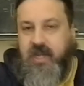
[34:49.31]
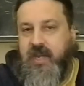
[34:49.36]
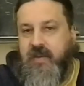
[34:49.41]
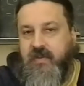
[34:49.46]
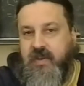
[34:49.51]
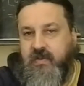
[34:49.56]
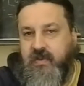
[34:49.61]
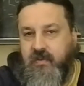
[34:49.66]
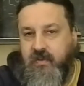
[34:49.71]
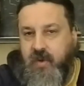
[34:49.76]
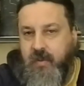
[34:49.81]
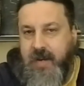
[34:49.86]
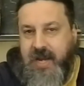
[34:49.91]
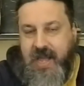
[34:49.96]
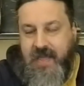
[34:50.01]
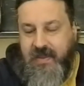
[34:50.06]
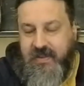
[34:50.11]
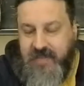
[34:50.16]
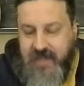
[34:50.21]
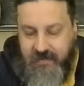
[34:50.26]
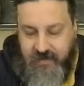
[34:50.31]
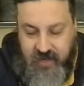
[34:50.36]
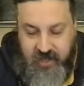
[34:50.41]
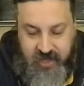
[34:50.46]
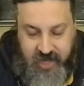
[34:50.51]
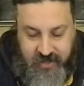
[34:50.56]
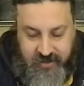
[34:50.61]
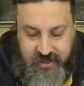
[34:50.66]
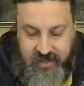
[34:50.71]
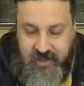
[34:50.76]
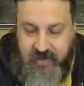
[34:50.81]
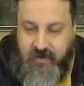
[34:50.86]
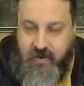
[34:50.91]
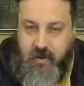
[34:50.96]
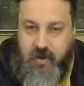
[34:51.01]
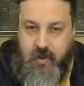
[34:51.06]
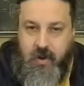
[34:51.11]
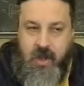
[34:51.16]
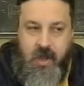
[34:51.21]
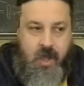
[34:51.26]
Even the Roman Catholics have the justness of
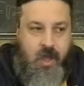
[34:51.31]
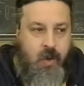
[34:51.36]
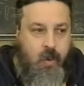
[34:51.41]
going to war.